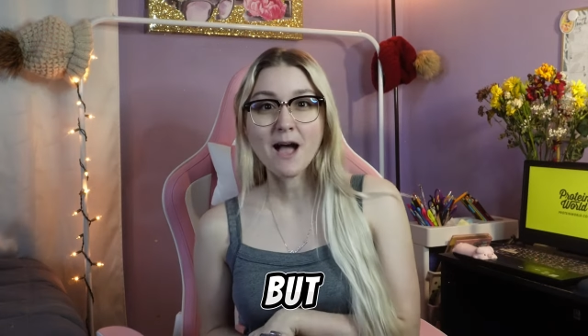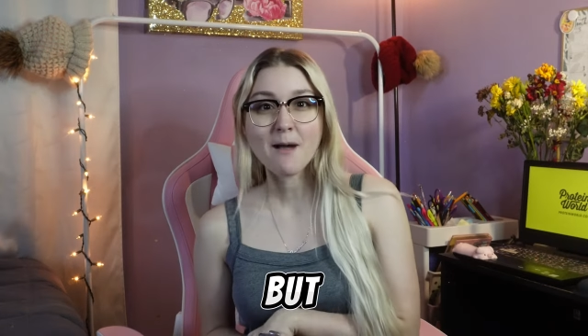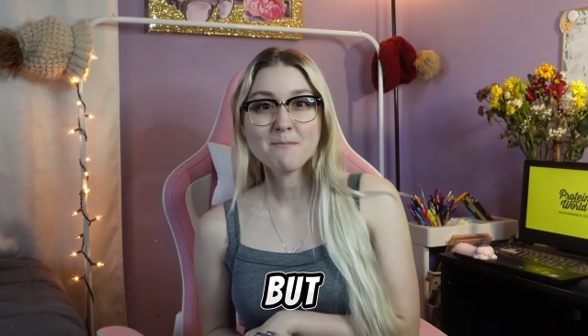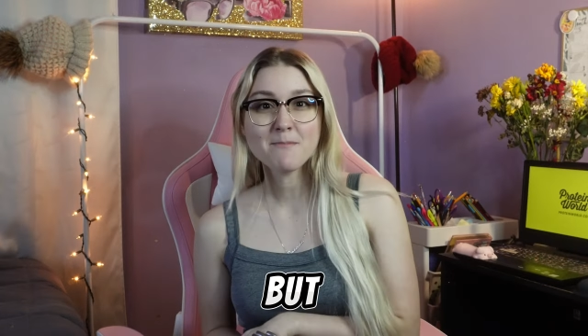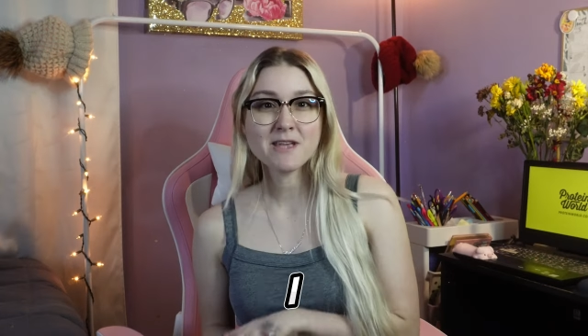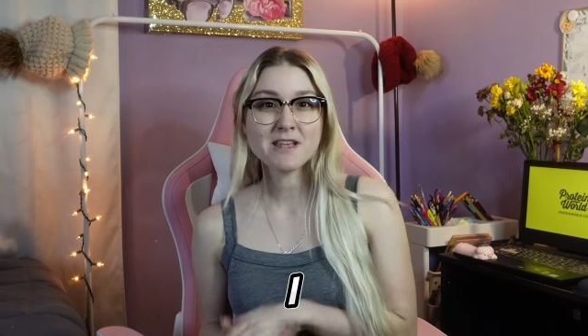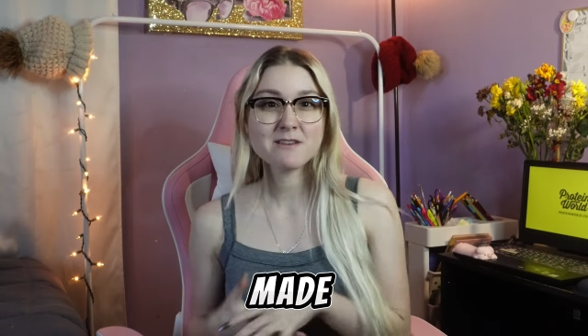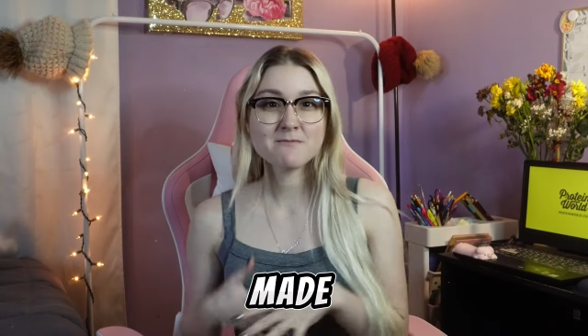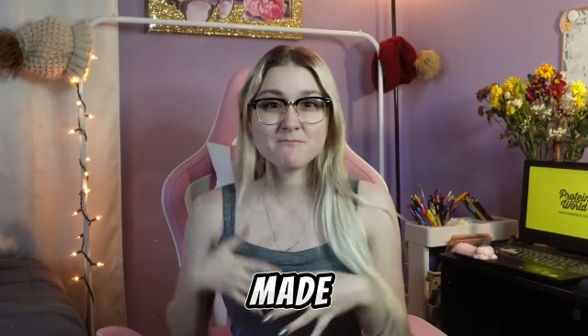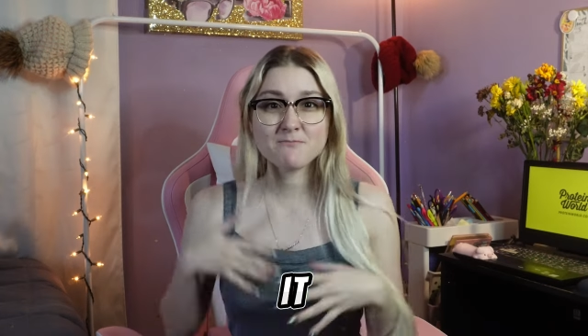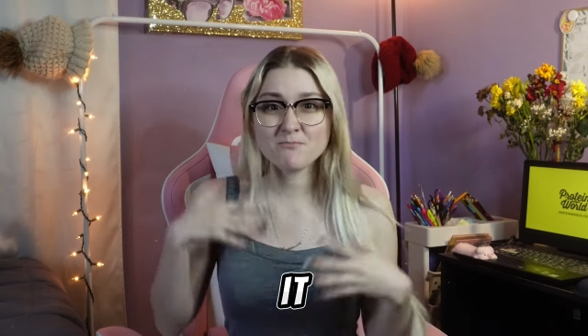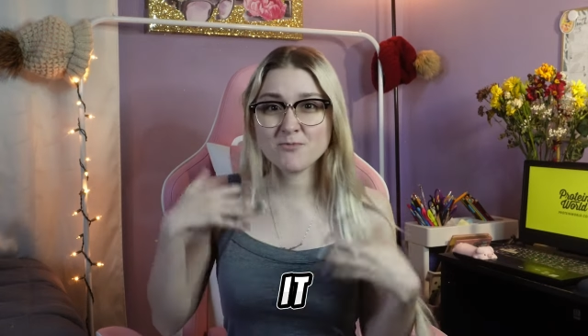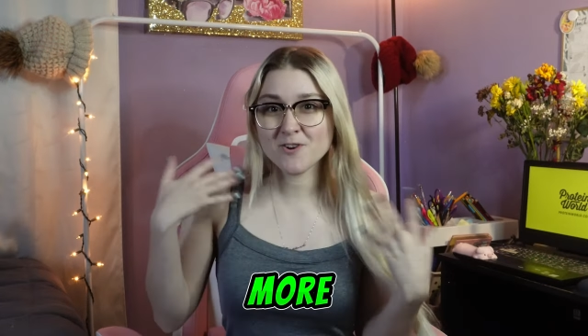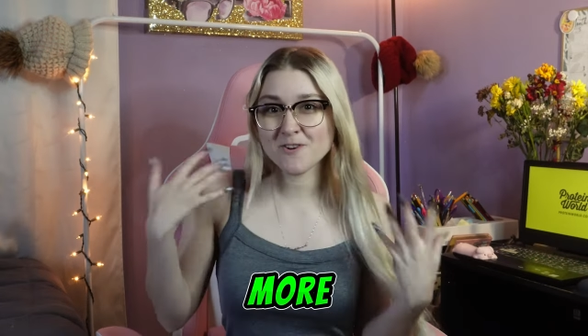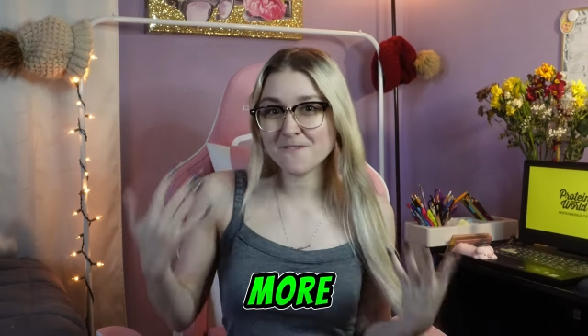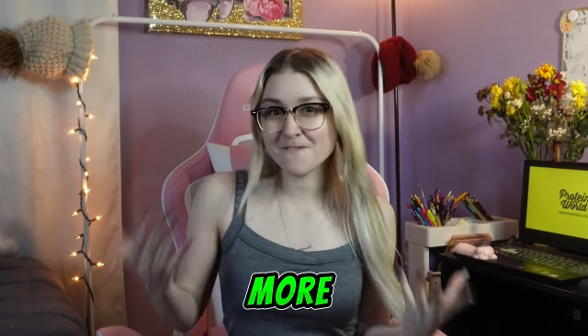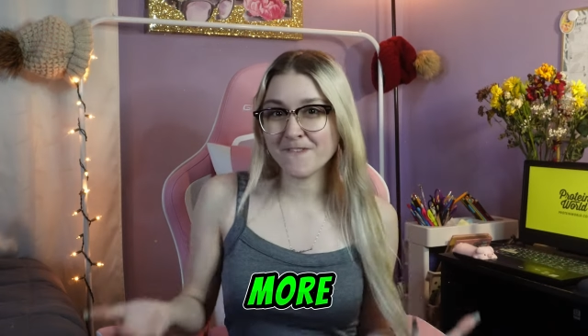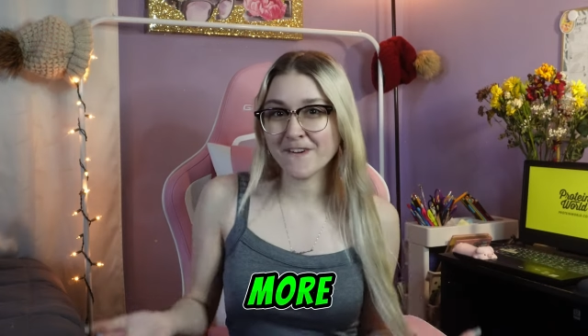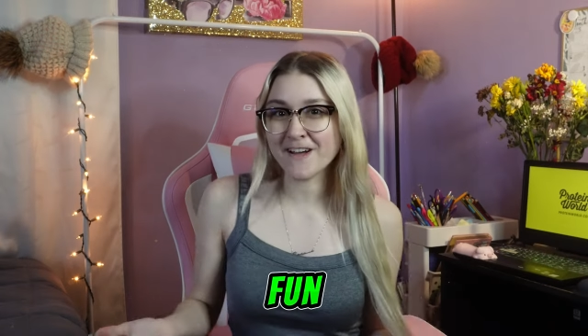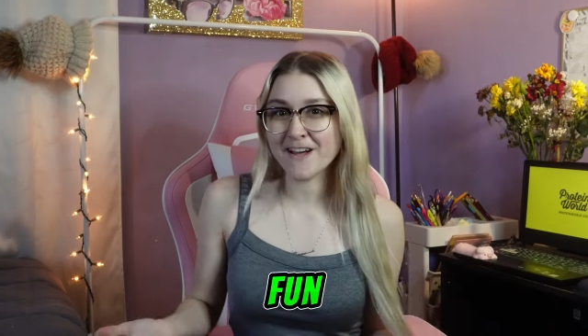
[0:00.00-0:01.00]
I made it more
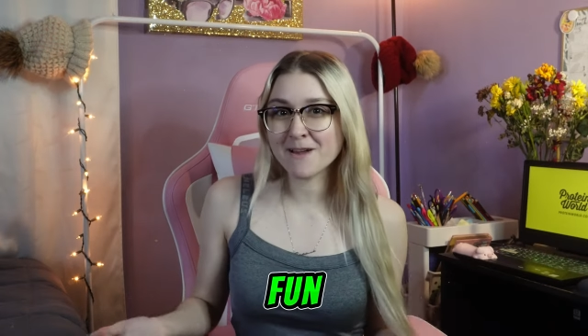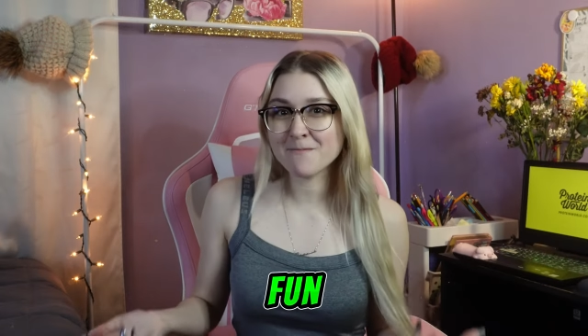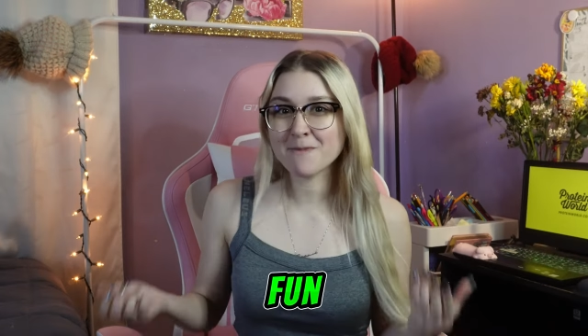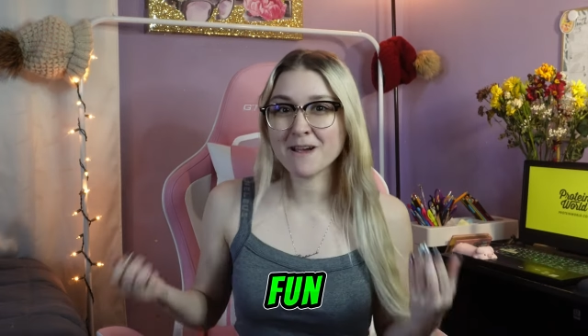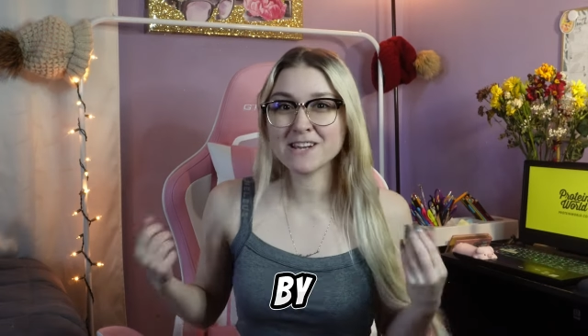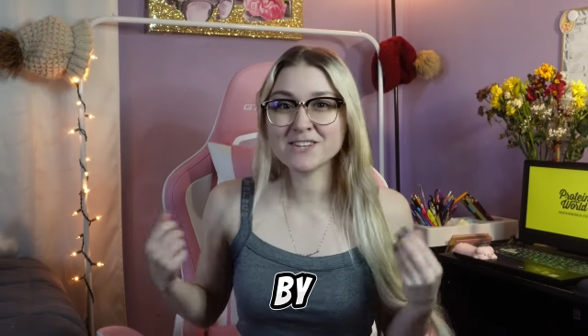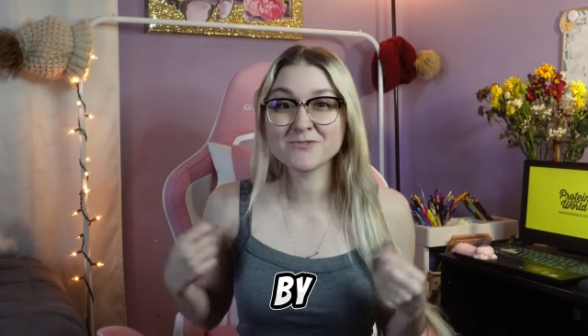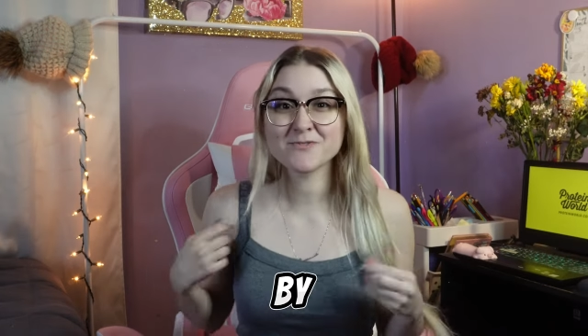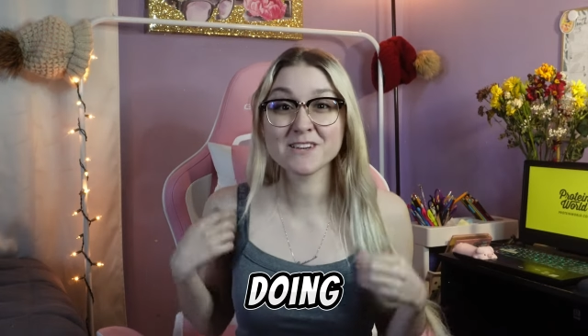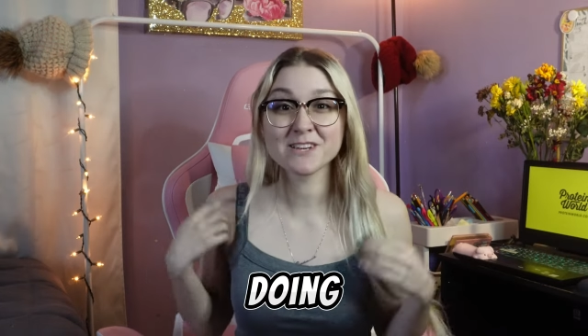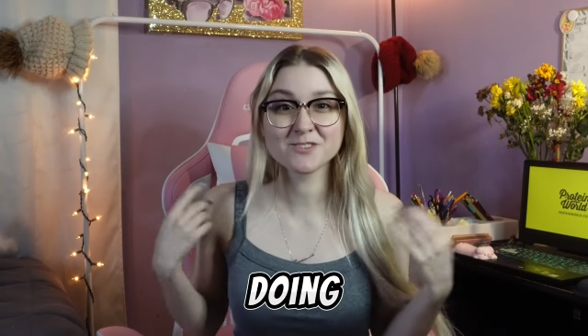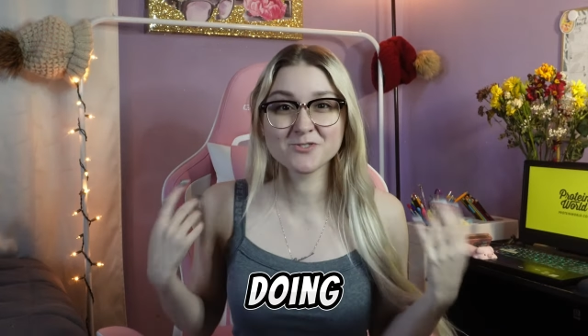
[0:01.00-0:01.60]
fun by doing